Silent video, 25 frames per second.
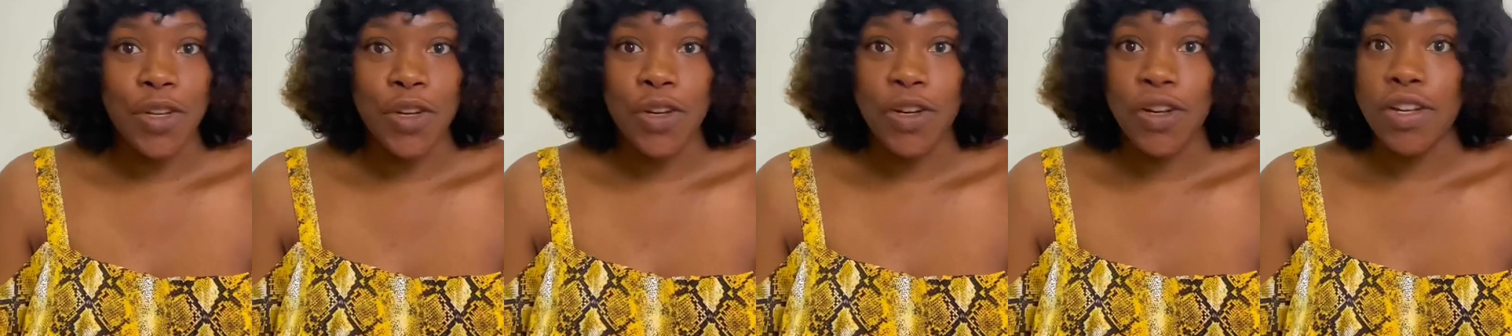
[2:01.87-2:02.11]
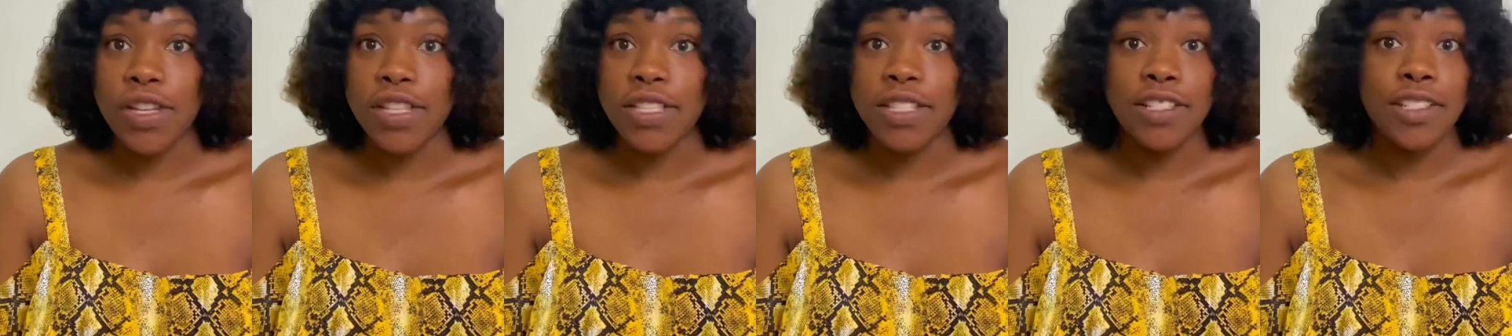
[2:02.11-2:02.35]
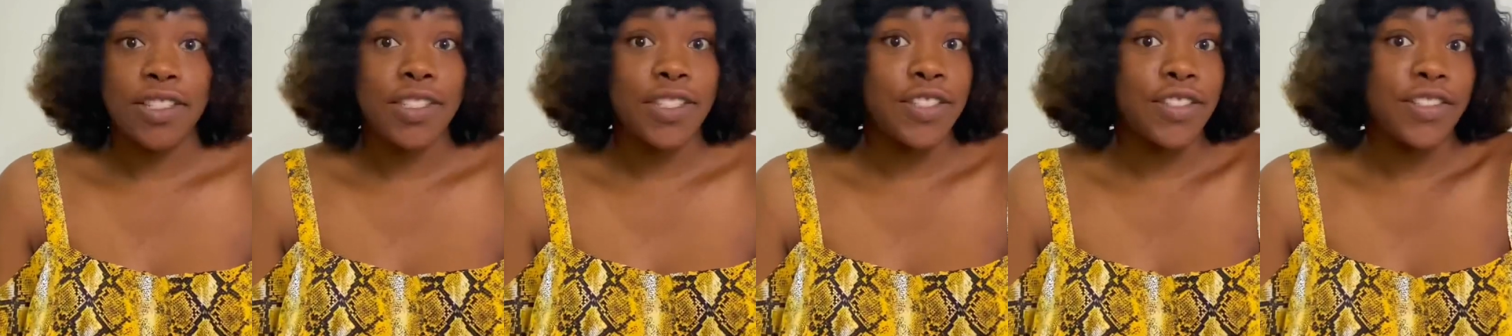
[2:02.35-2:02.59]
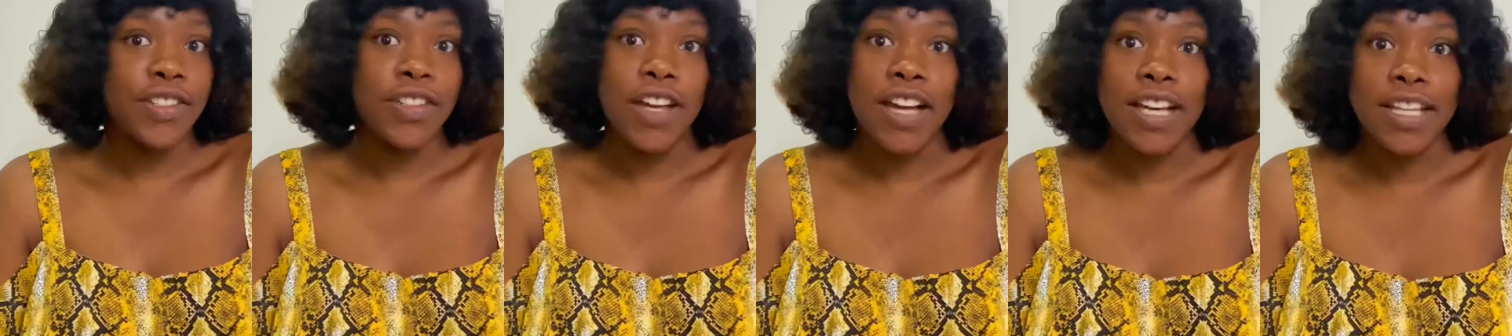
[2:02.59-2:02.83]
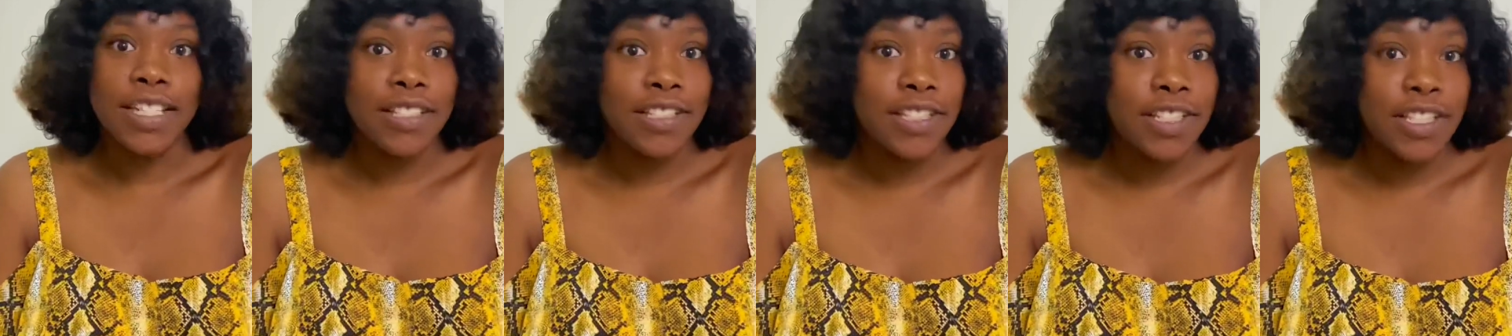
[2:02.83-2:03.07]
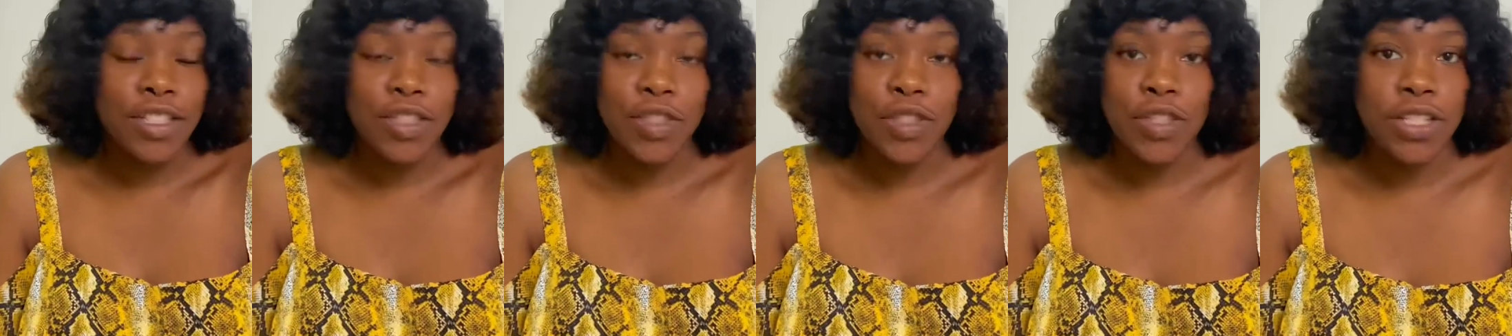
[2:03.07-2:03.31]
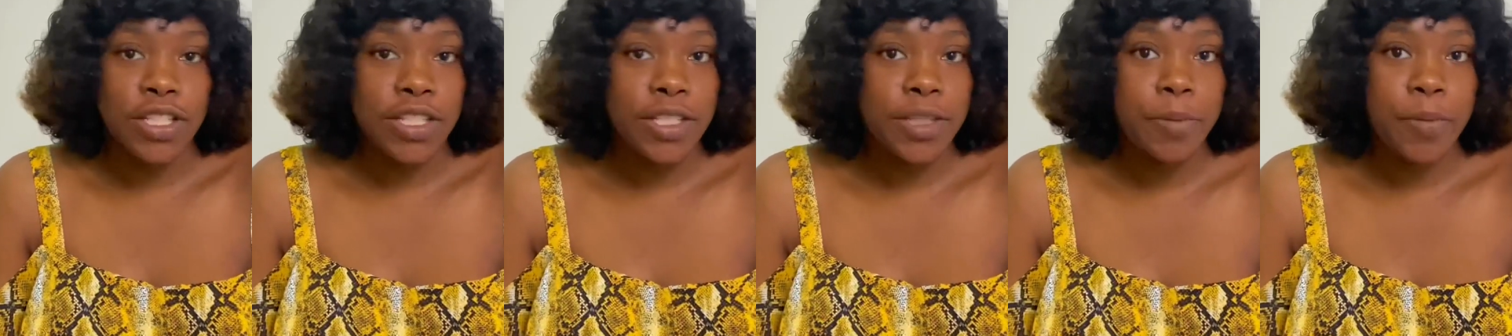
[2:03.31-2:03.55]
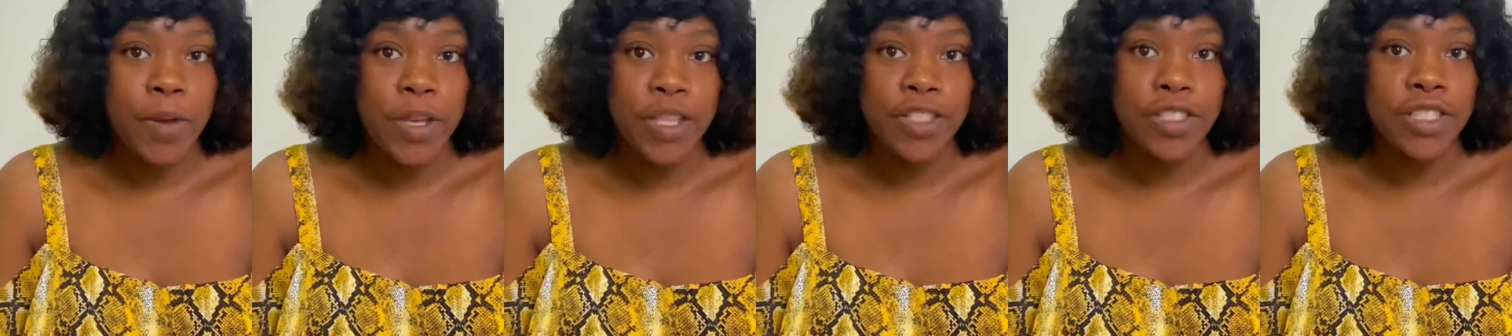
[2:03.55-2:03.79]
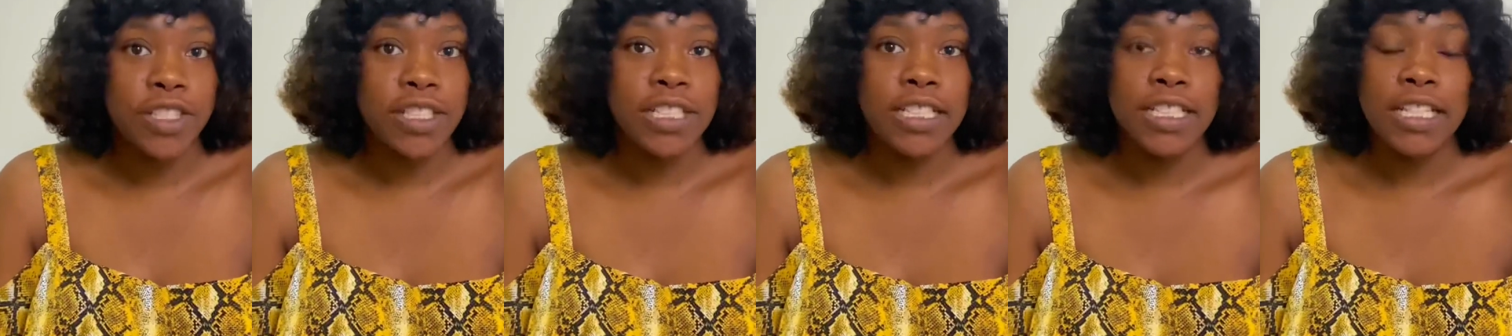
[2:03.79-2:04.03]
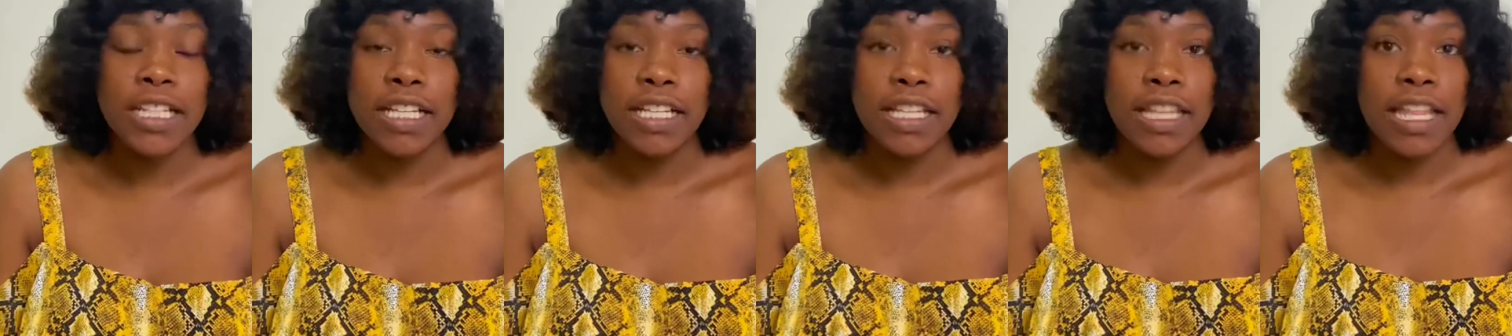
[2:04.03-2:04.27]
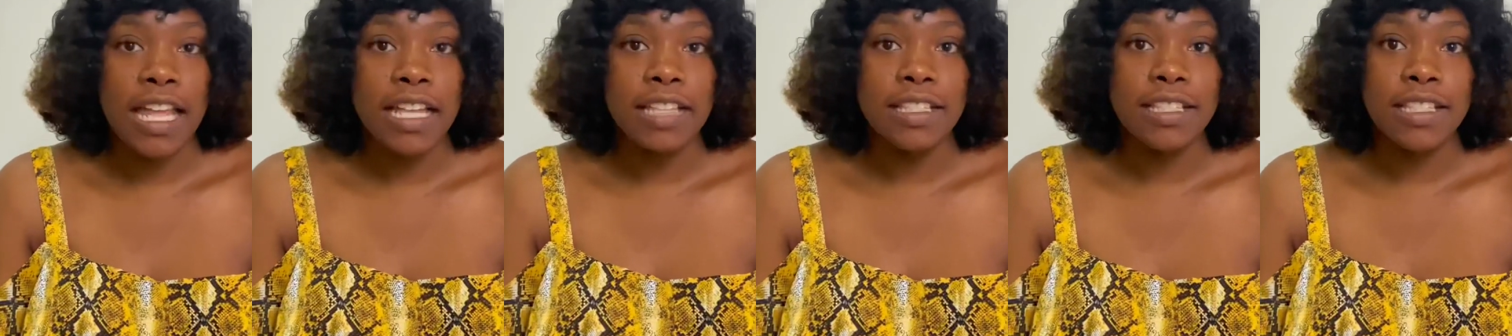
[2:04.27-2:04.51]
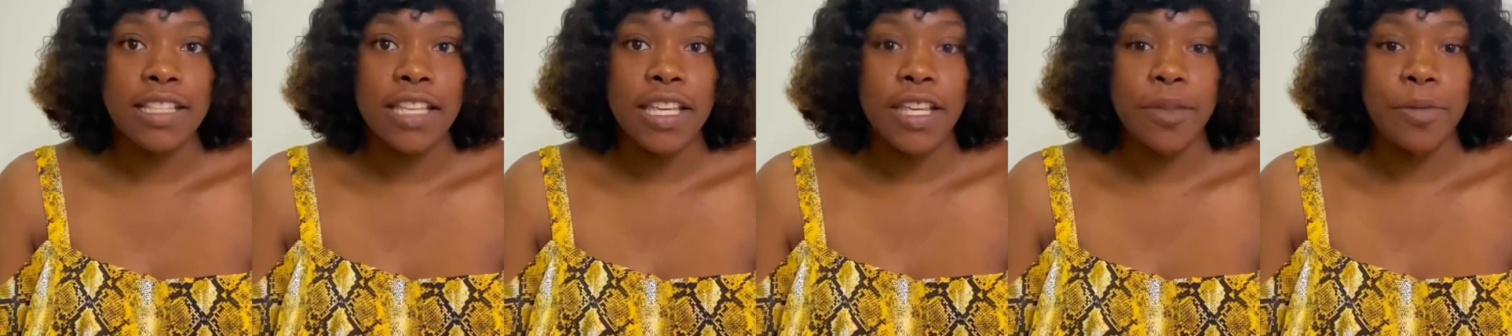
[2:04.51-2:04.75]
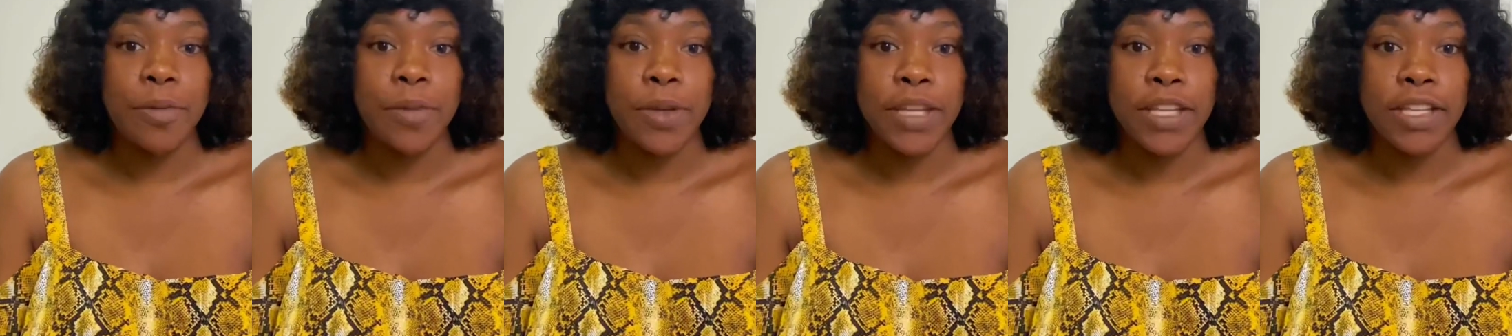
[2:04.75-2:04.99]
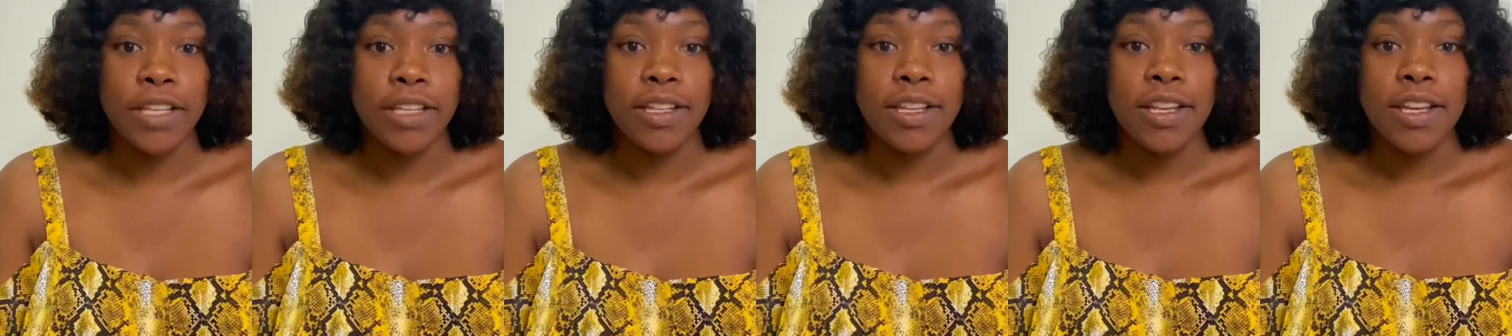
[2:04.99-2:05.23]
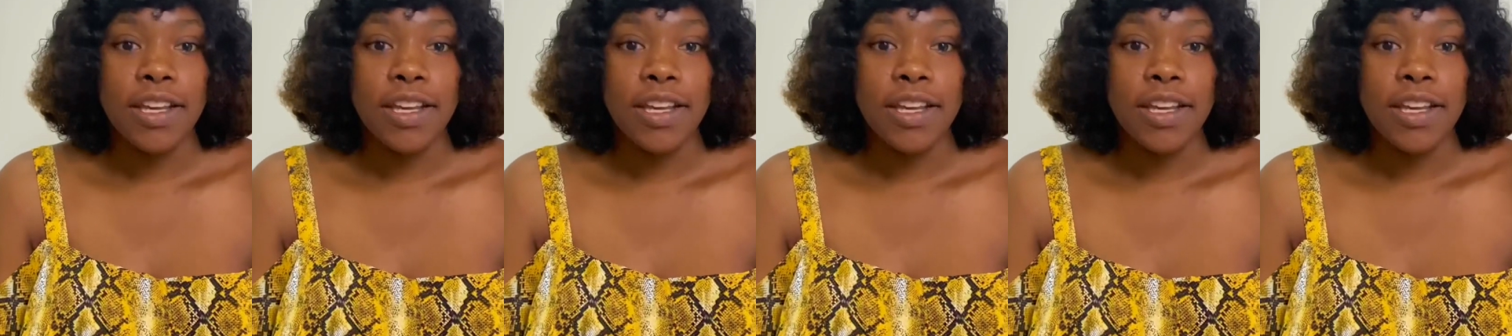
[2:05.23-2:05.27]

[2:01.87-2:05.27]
and interior architecture especially, and landscaping.